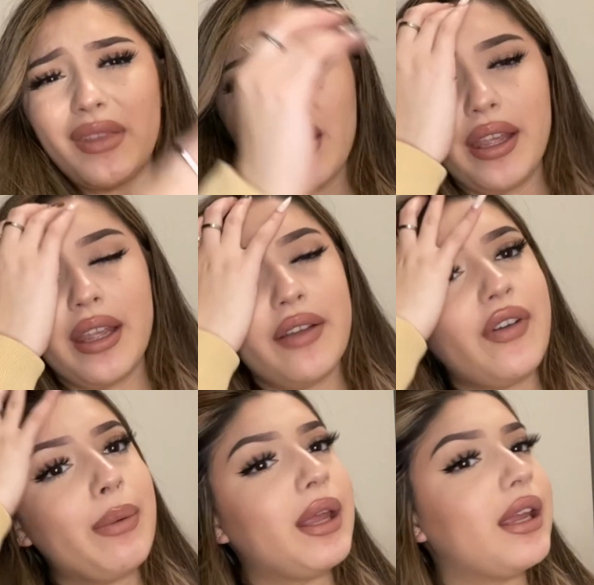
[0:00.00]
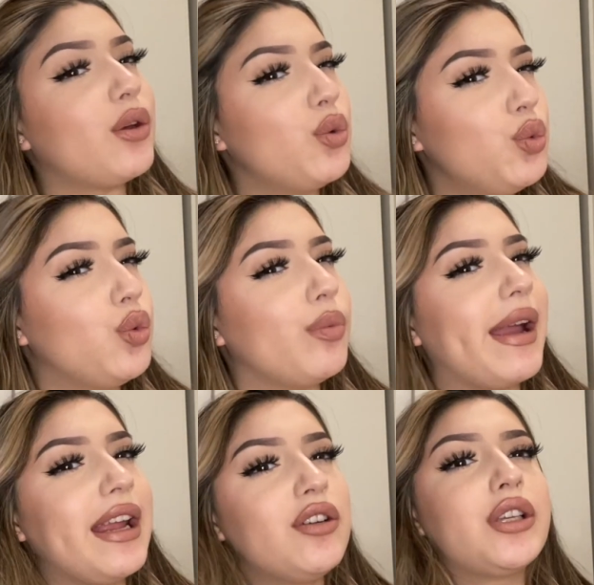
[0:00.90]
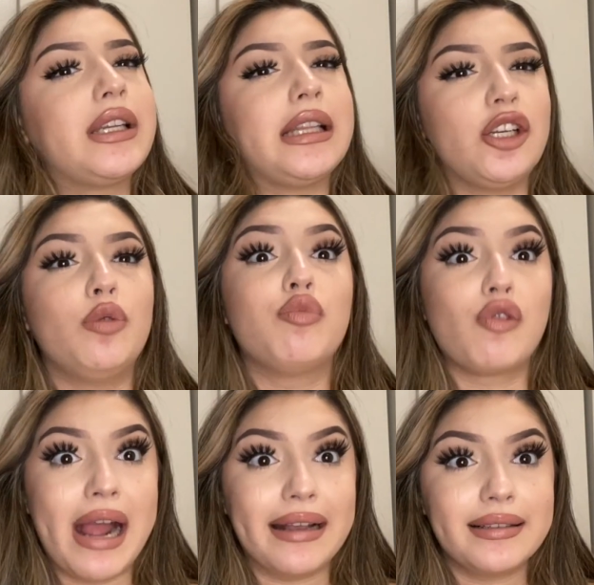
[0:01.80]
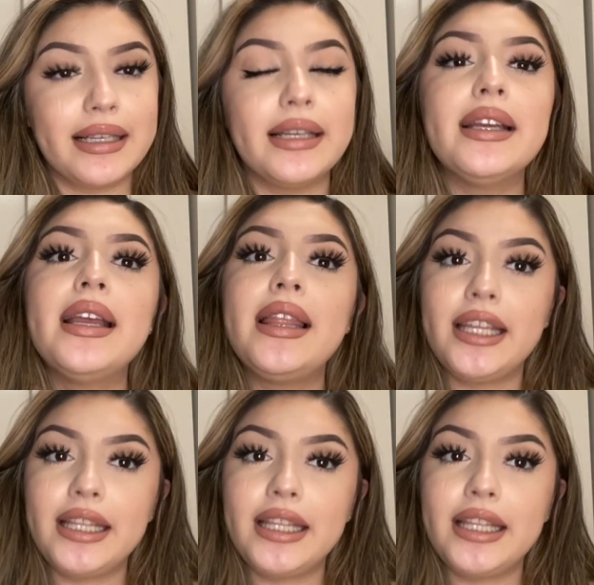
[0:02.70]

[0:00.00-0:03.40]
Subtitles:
if I'm like, ooh, my hair's looking a little brassy, like